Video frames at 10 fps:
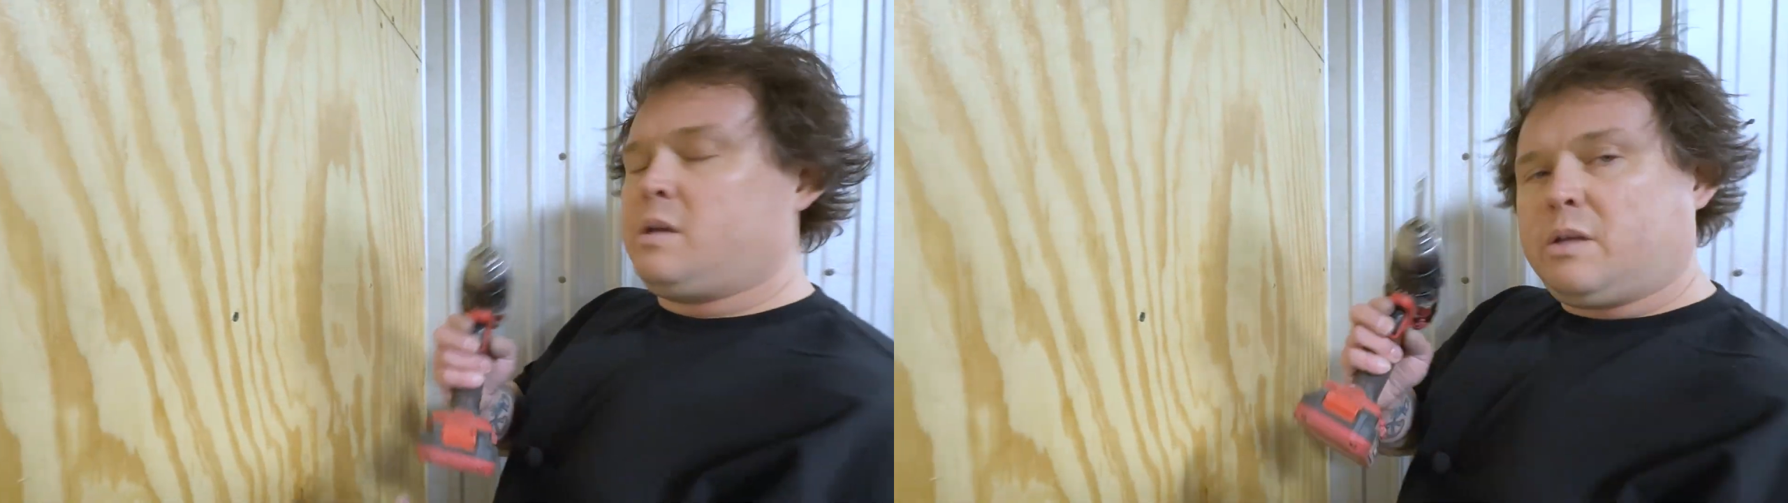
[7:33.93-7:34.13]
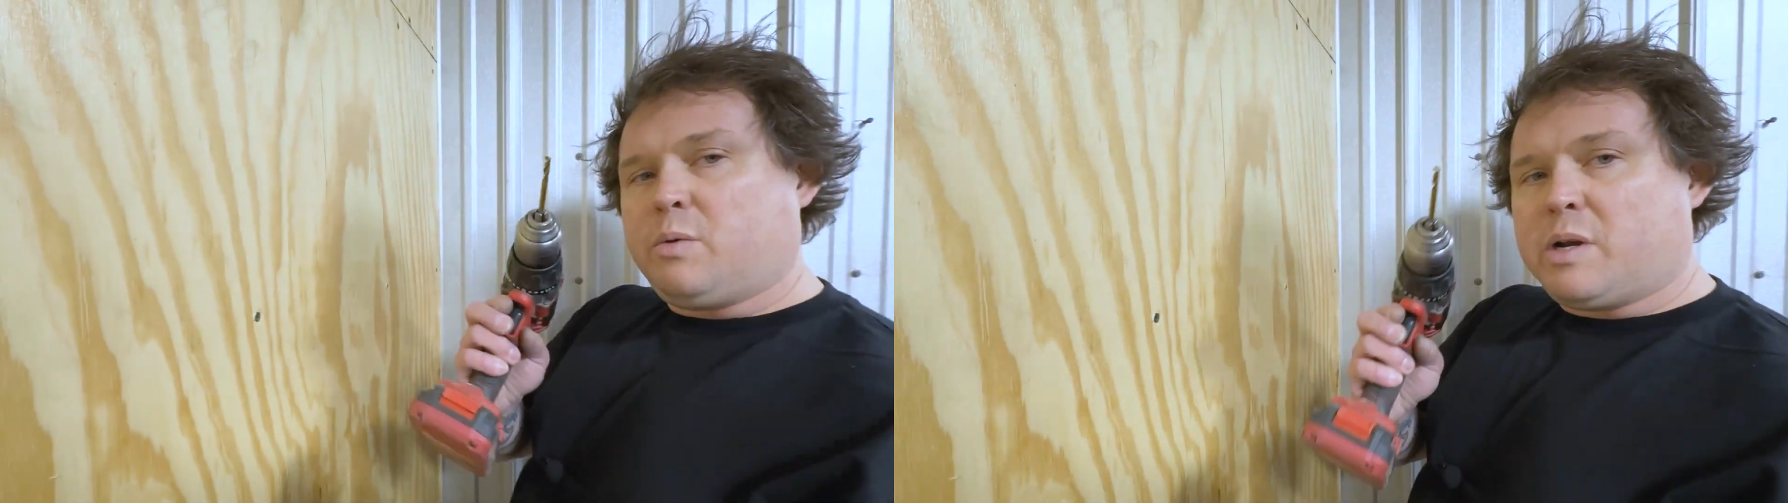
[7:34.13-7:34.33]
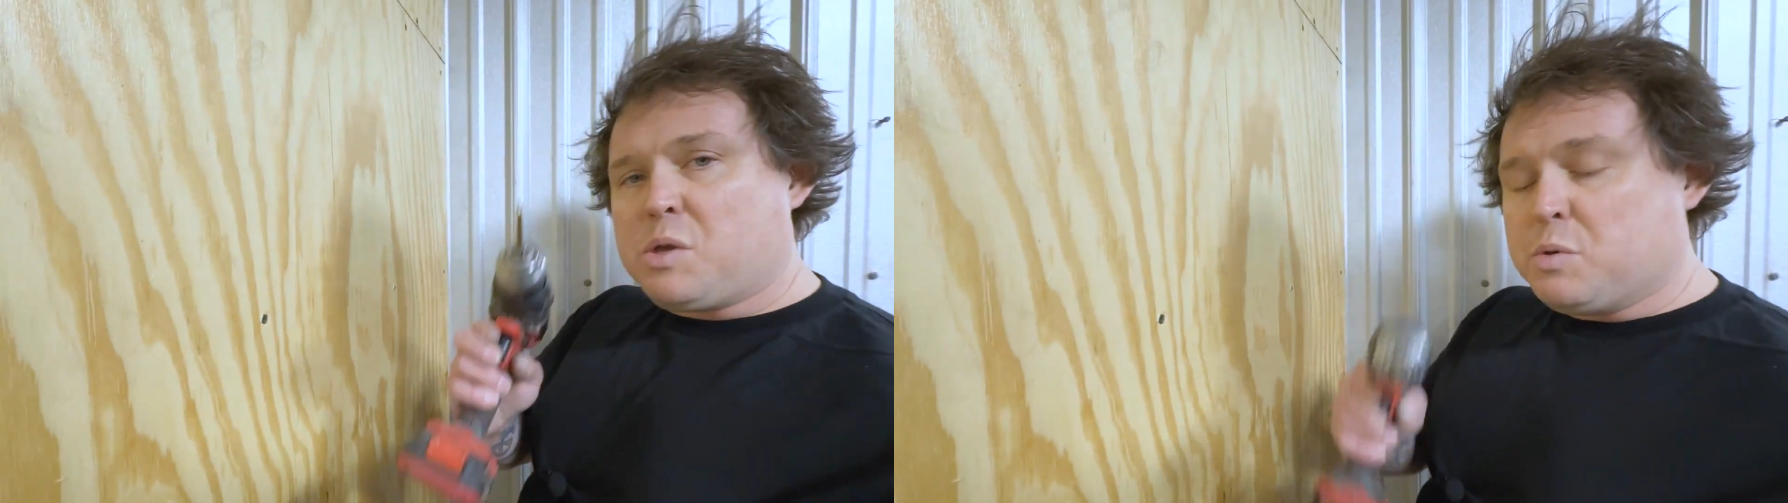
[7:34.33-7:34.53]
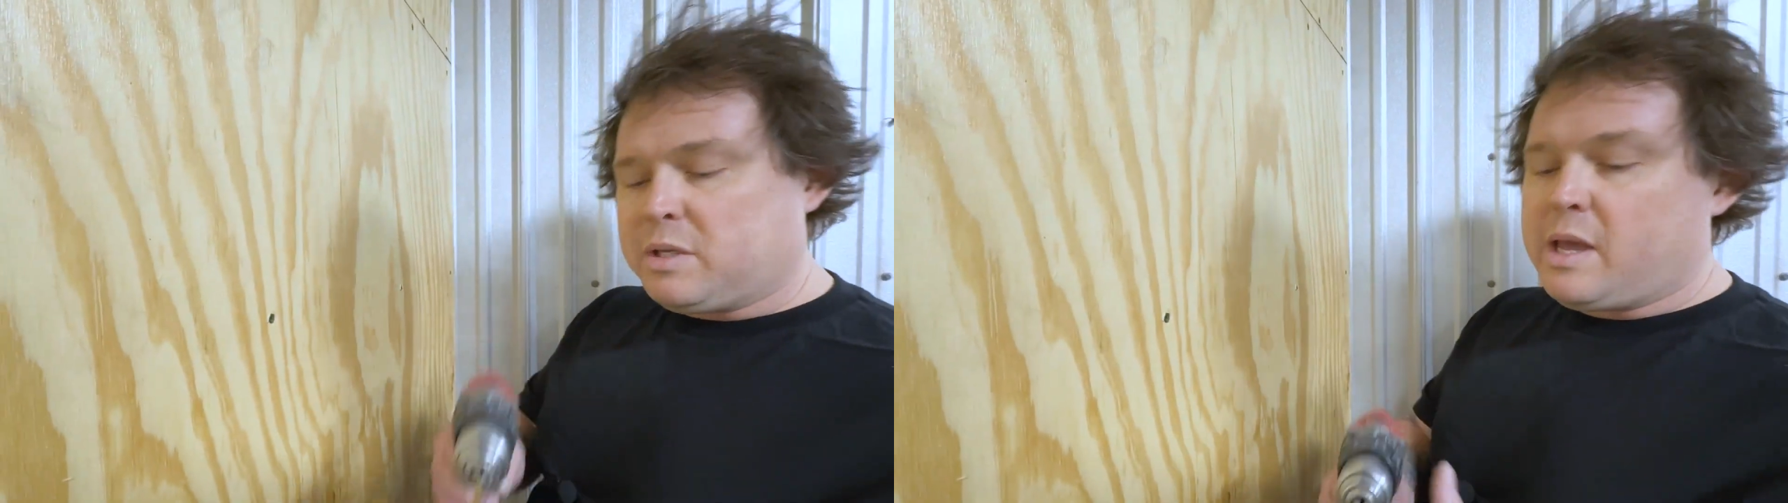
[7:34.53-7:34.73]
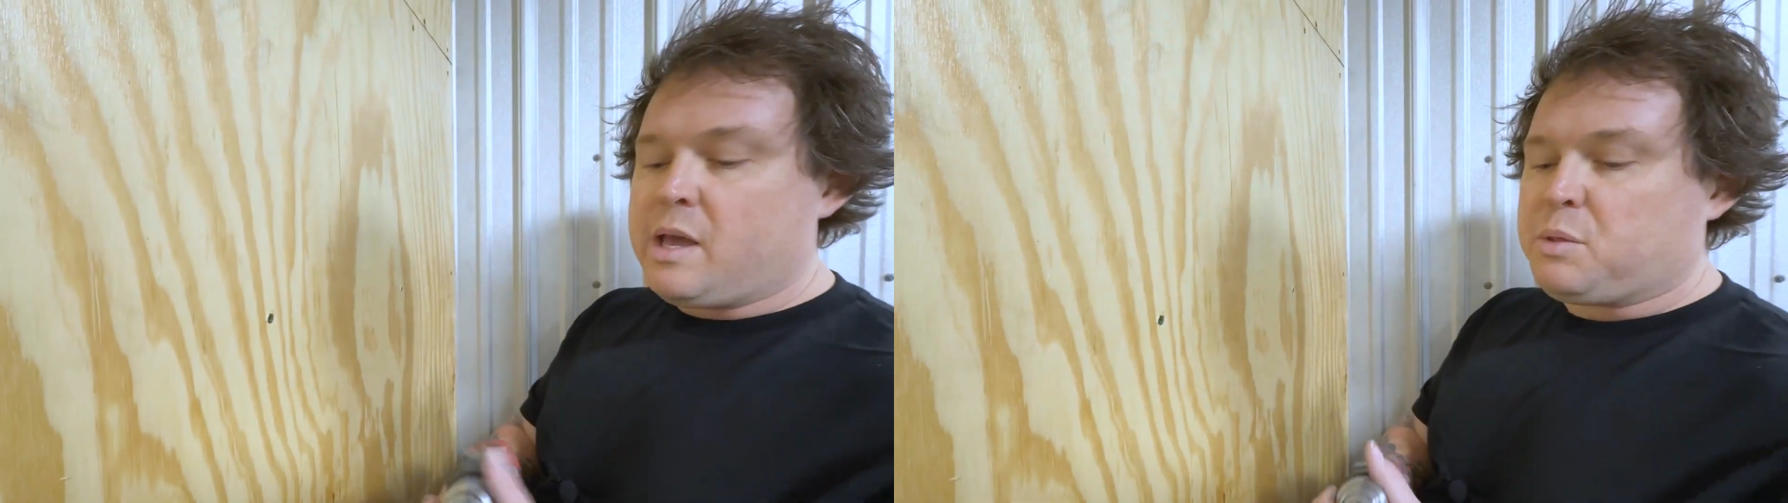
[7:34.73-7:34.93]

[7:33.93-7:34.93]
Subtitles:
You want to use a